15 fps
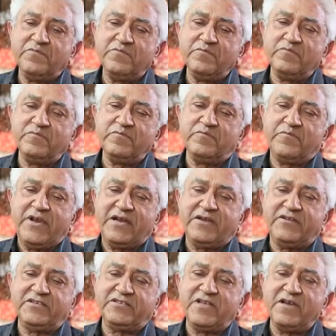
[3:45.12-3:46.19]
um,
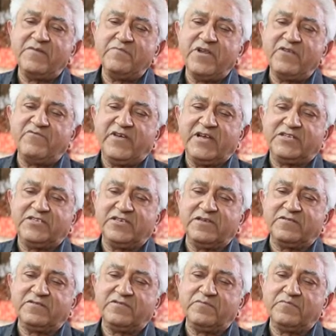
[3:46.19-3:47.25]
practice and
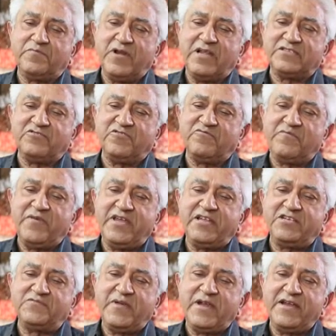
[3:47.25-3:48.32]
manufacture plaster of
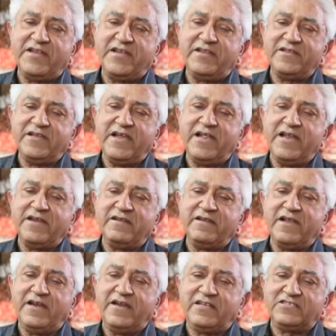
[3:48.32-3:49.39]
Paris bandage and
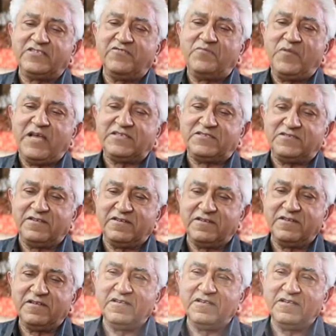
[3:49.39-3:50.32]
adhesive plaster.